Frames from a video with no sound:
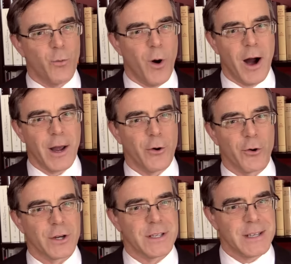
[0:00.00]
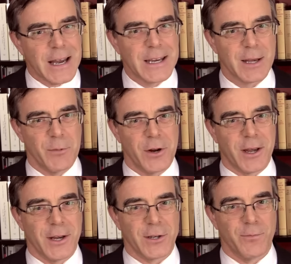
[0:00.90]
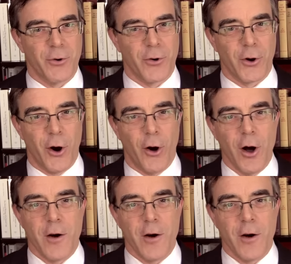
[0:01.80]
Y, or Z communication protocol